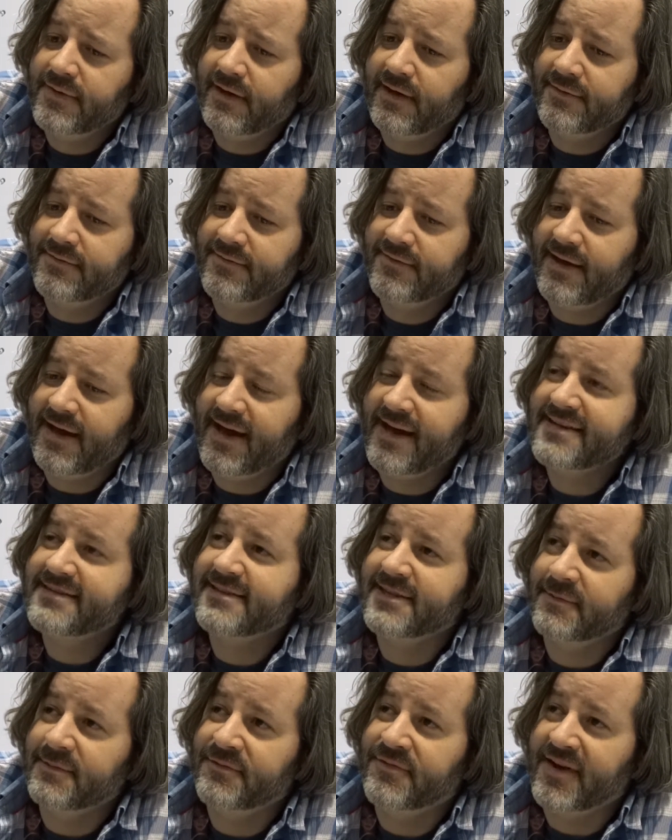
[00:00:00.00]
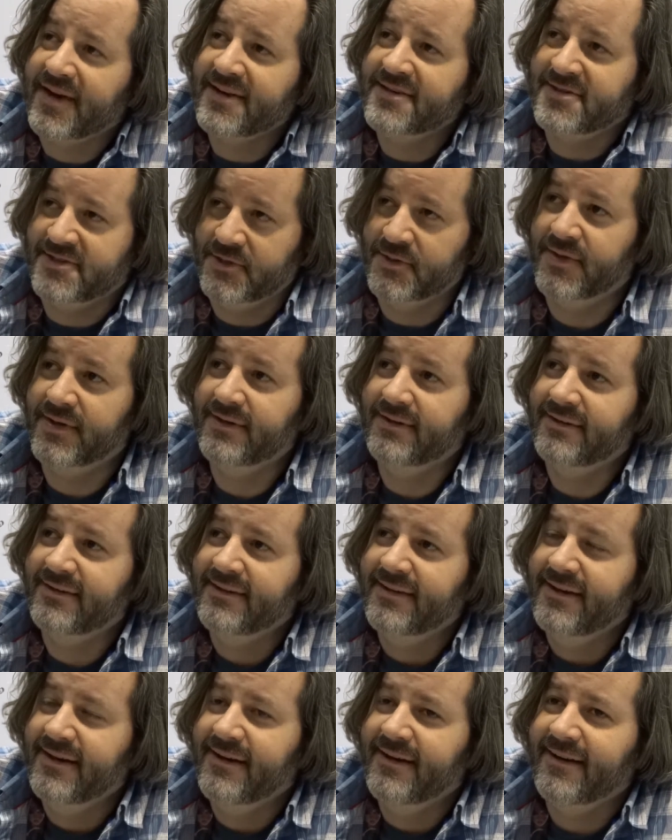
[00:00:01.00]
I've asked them if I could do it.
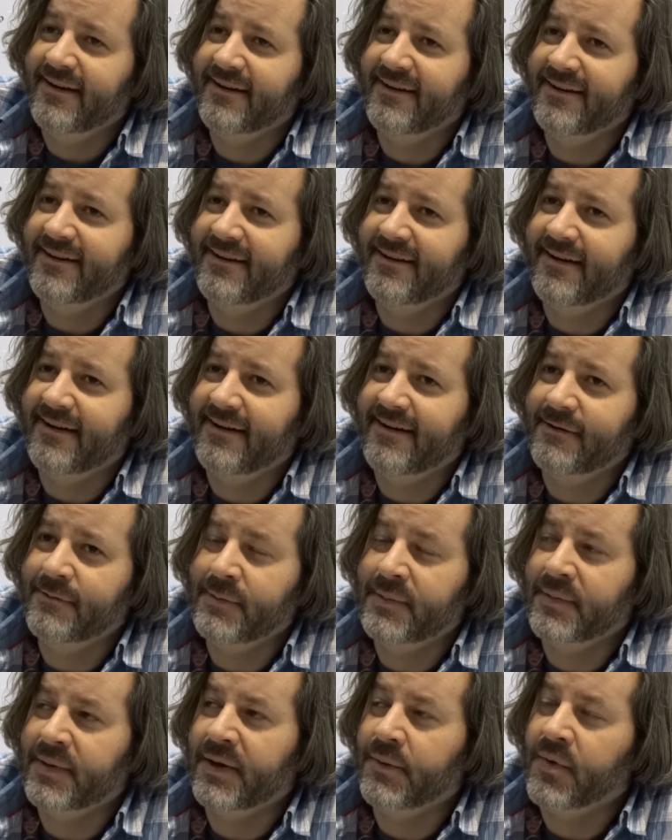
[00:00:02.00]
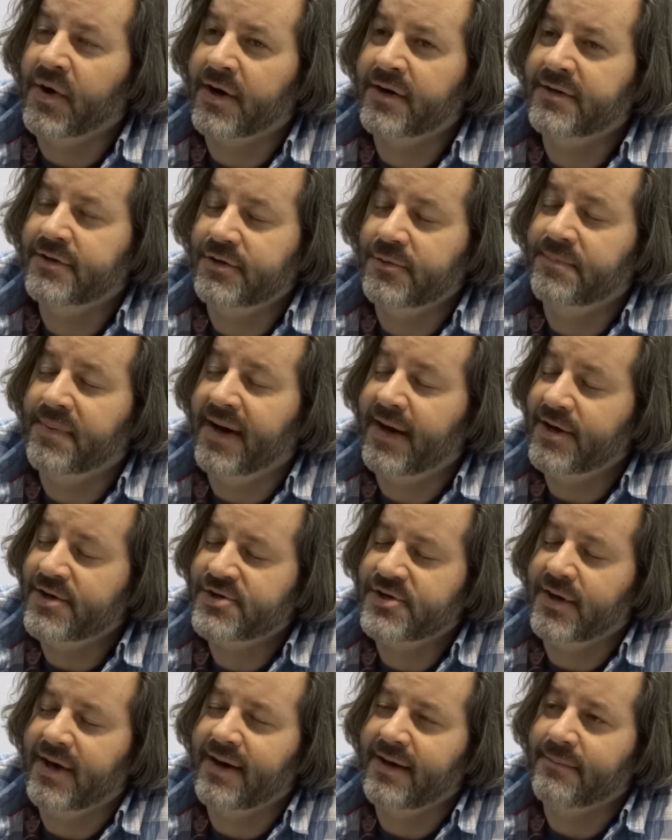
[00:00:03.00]
I remember I wanted to do
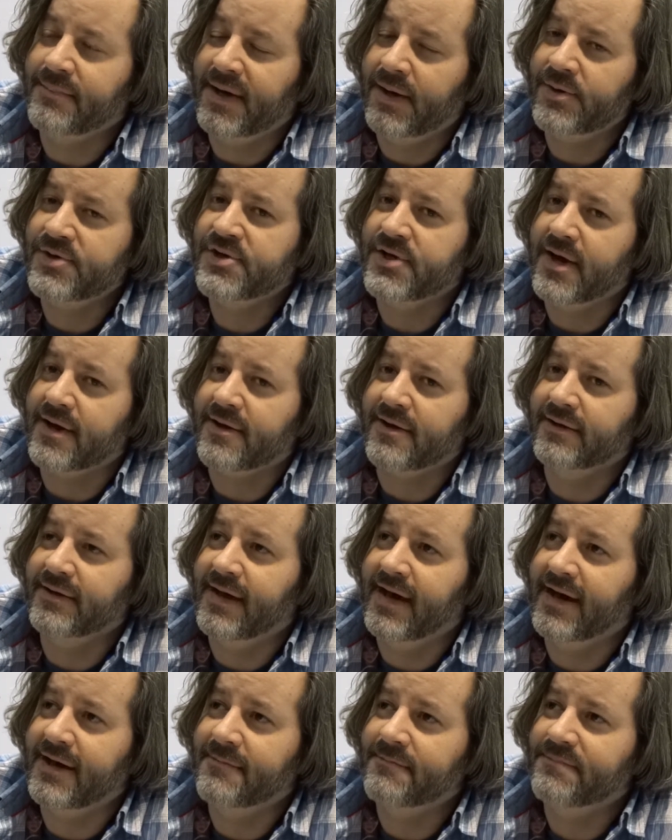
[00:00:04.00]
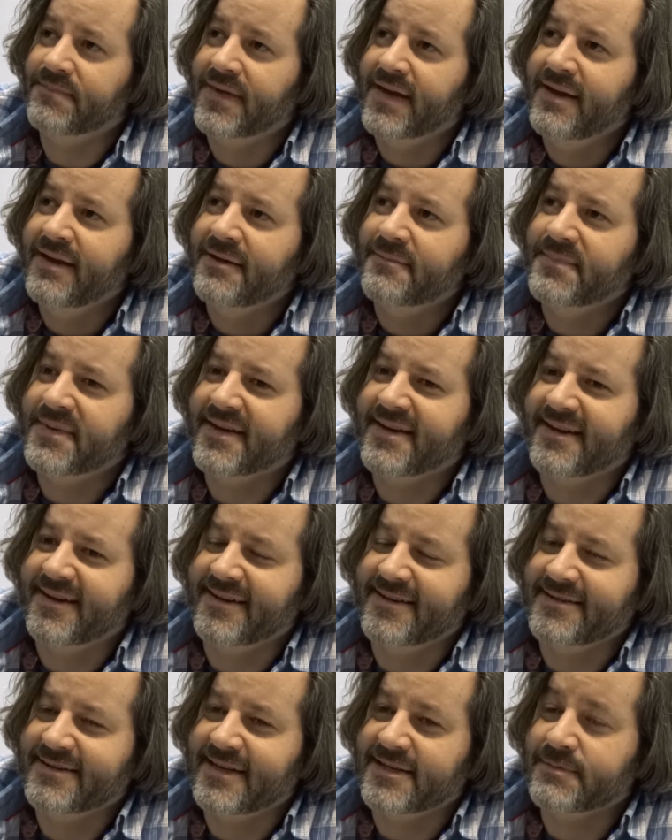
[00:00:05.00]
Bioshock a lot
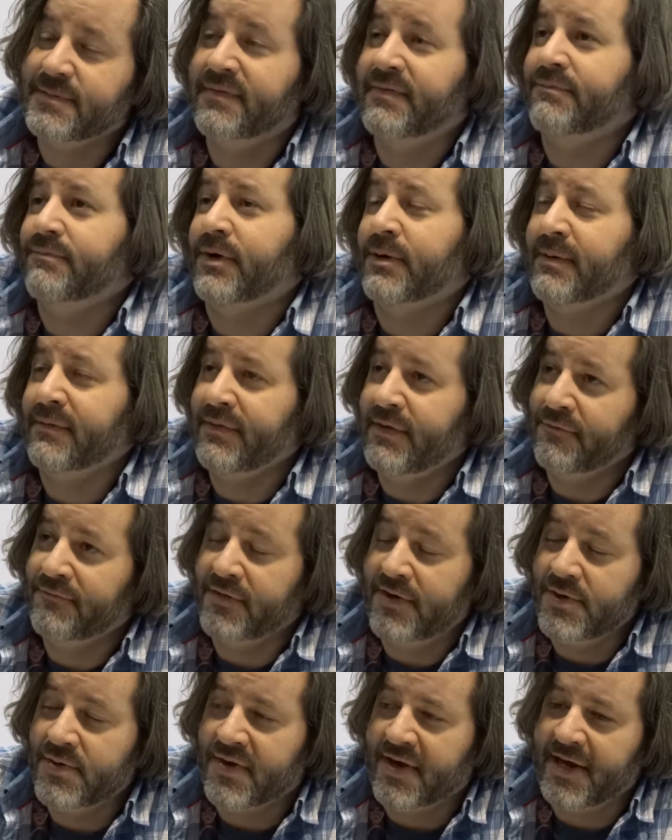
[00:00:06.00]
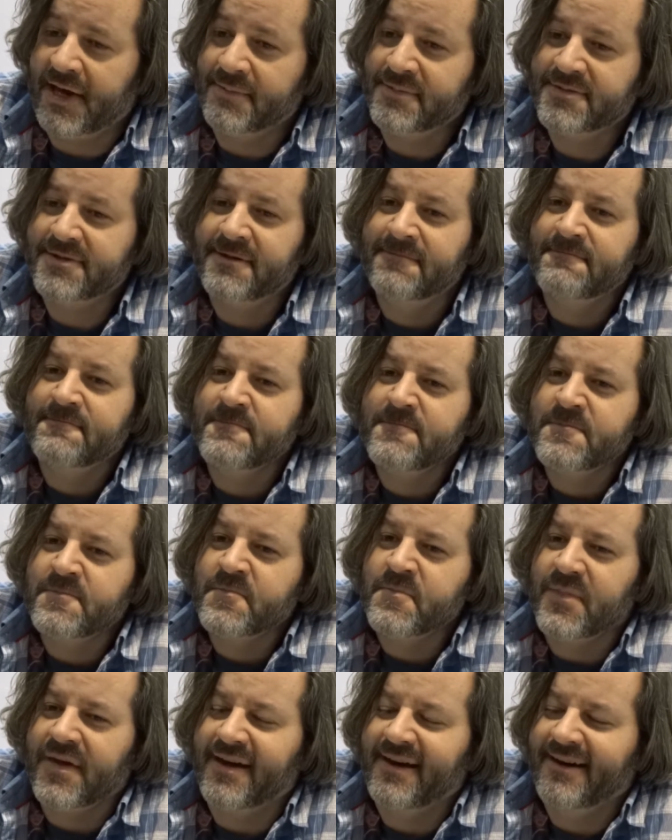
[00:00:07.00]
because that's one of my favorite video games.
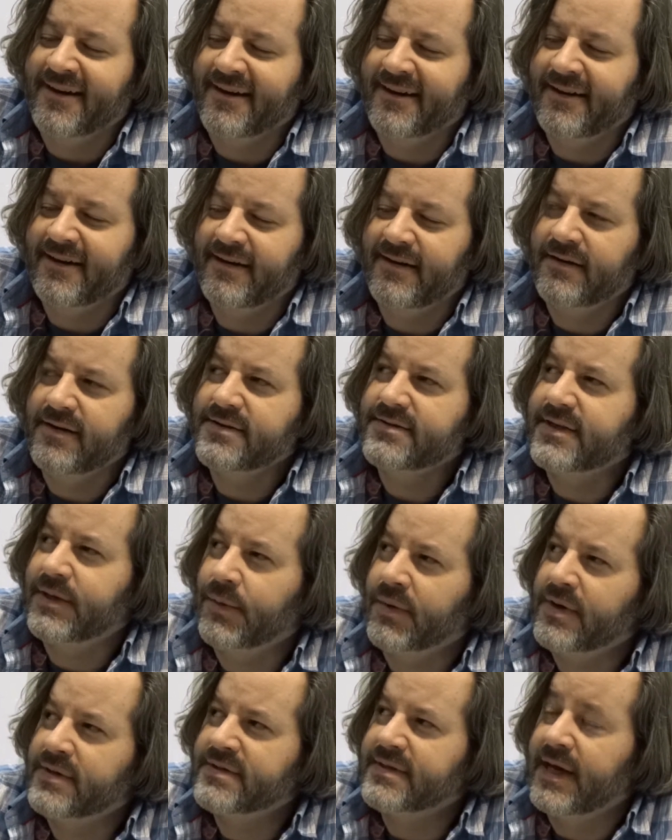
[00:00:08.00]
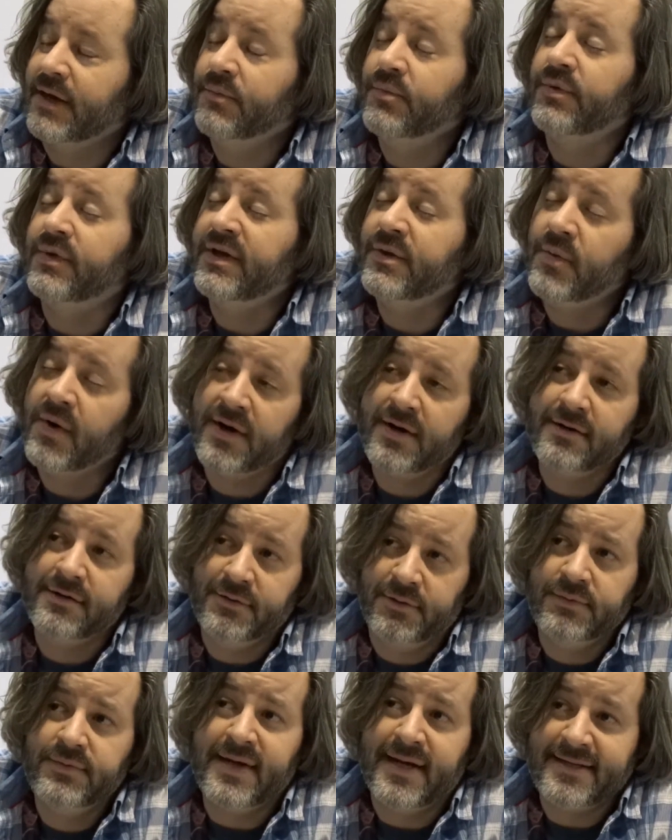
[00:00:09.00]
Let's see what else. I really wanted to
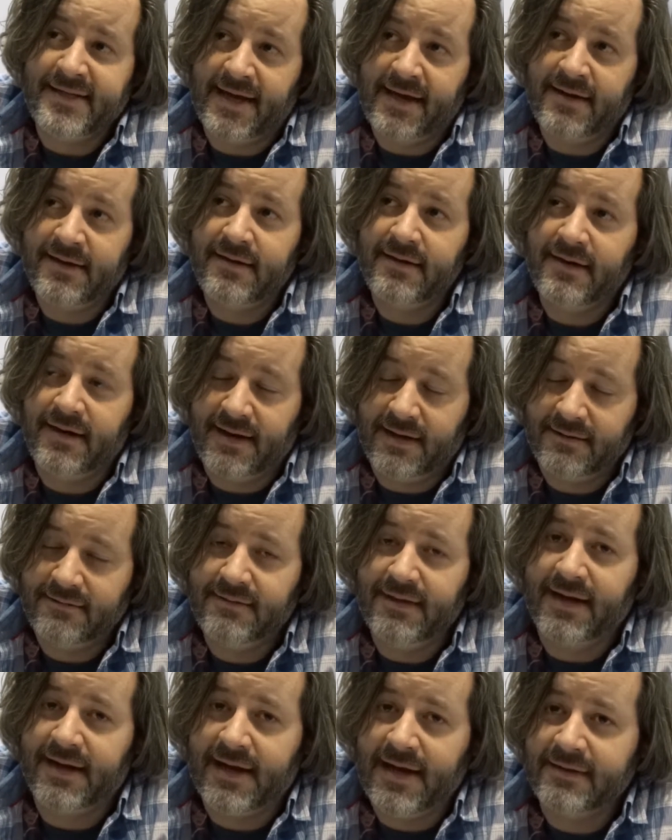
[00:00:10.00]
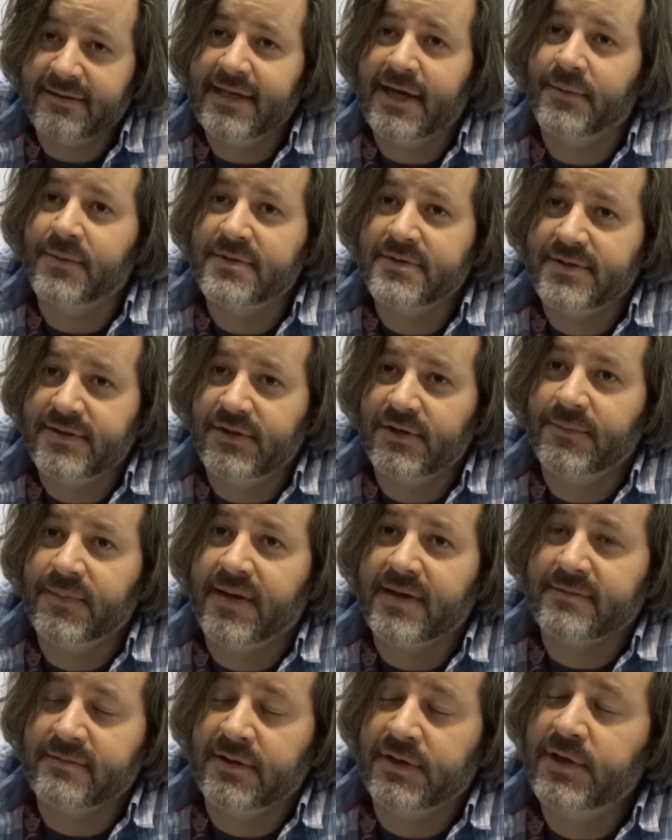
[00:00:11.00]
do Titanic, and I got that one too
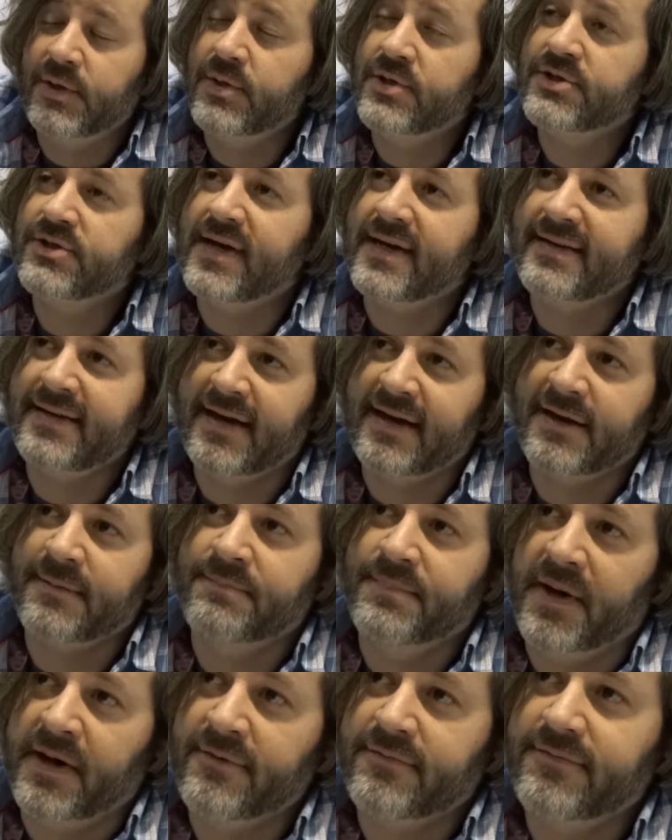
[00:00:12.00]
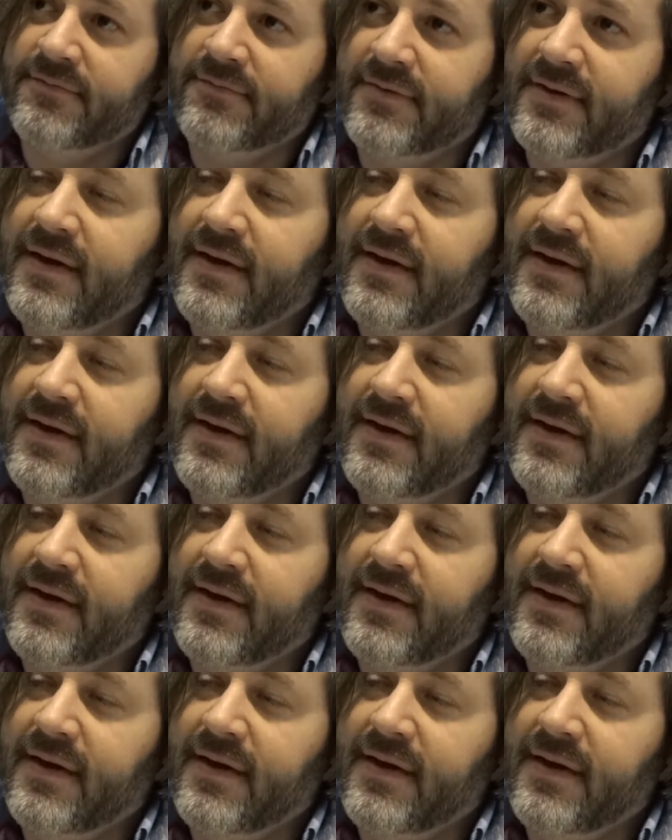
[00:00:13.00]
because I'm a huge Titanic buff.